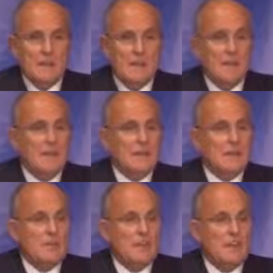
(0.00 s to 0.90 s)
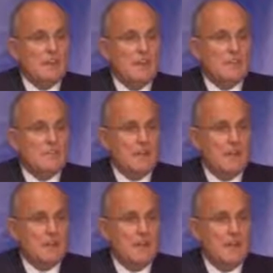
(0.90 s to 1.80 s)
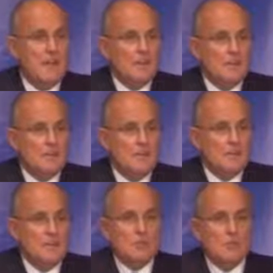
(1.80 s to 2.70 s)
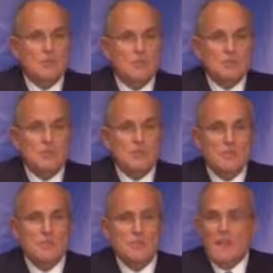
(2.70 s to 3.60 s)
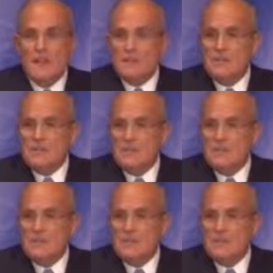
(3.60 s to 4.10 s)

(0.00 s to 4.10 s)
And the United States government has completely reneged